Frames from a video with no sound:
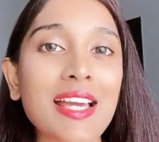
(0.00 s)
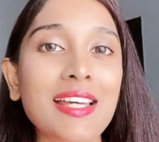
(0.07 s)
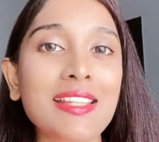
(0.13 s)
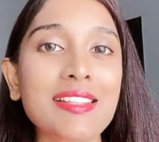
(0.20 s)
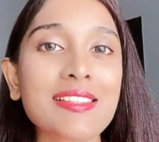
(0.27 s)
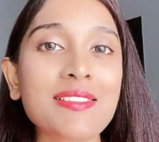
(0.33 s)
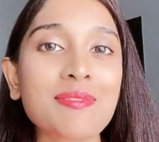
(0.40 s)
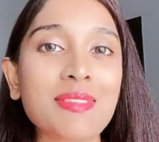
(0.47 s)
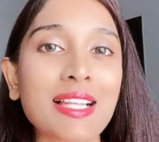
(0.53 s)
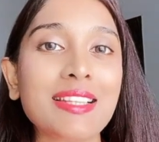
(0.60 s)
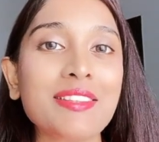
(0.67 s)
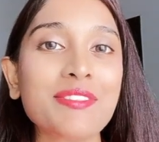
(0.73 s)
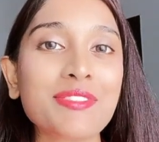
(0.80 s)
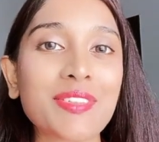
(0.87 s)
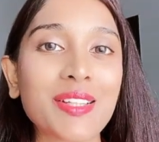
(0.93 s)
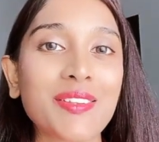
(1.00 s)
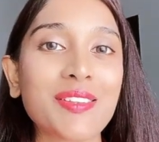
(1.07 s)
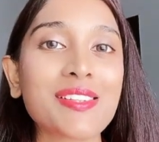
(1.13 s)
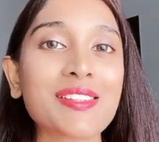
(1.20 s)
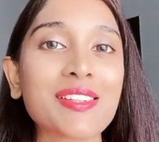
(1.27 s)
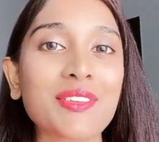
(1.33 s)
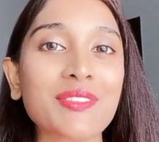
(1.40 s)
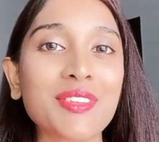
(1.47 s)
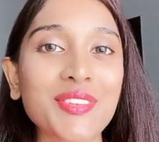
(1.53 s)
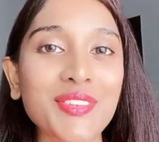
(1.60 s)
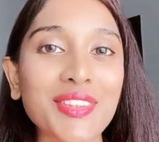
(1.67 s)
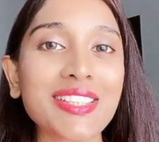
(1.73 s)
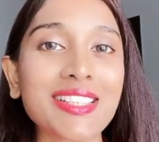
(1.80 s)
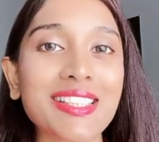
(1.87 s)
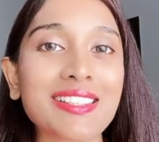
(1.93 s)
and smell the fragrance of the
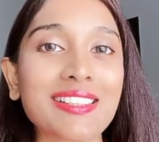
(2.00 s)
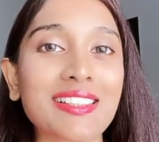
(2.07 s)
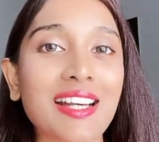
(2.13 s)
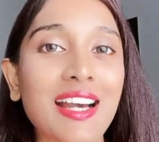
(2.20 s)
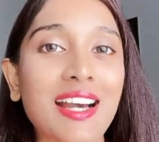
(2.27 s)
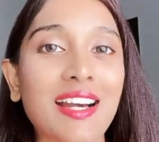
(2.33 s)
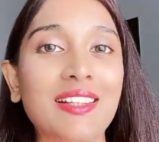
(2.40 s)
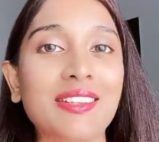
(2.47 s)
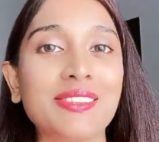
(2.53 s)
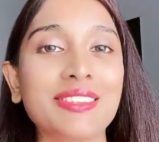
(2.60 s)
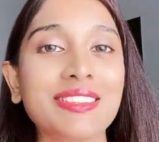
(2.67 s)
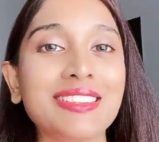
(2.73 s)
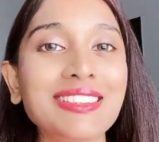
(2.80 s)
roses now.